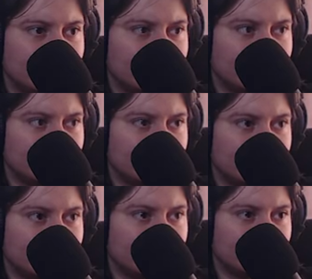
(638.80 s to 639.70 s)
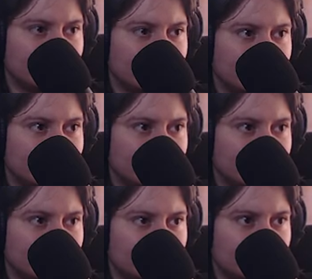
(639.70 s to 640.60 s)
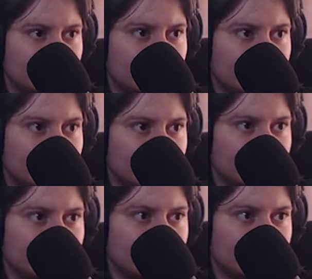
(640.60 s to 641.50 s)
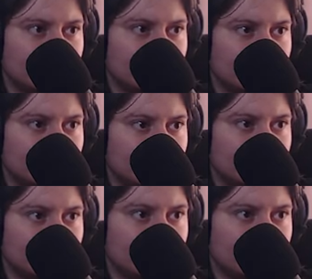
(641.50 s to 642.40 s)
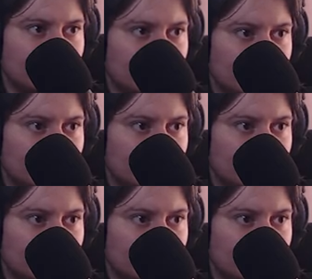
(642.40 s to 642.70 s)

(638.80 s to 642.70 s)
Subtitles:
(silence)